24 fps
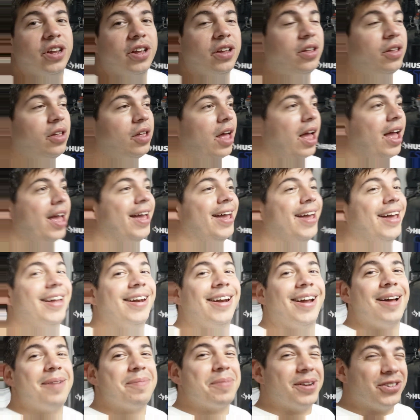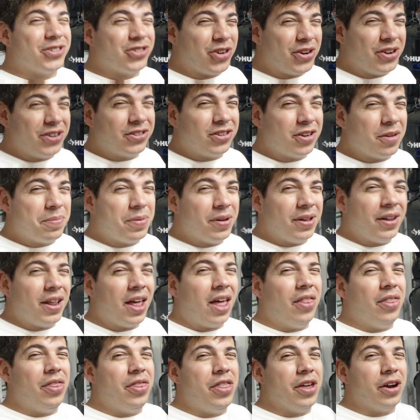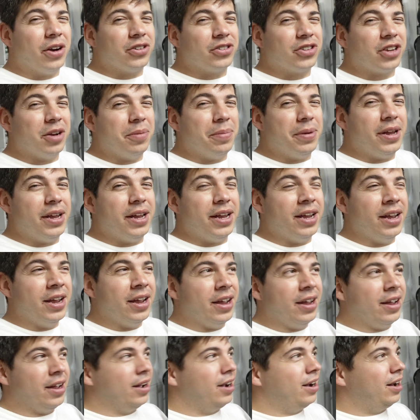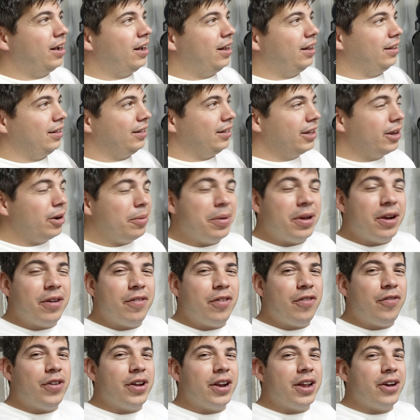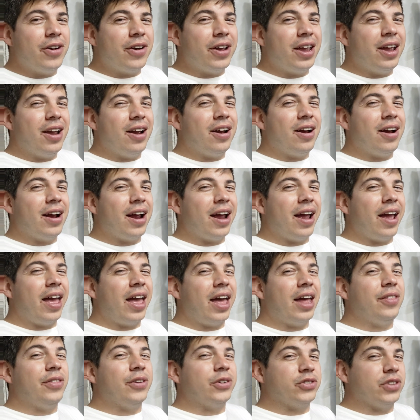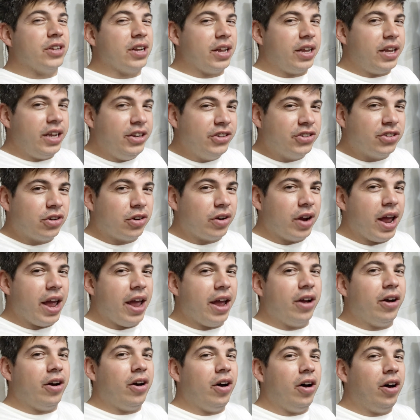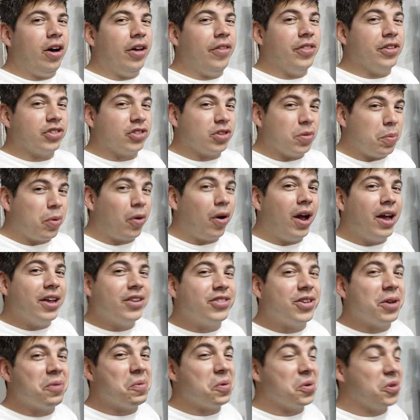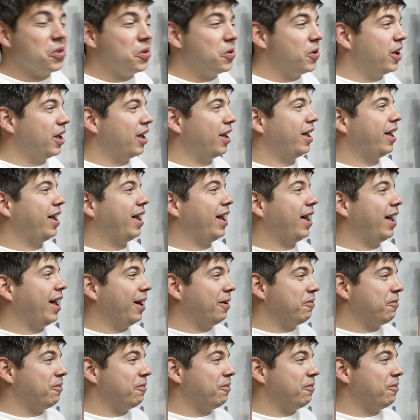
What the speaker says: still, and I'm going to show you something. There's going to be a little bit of a video here, and there's an Easter egg on the surprise that we're doing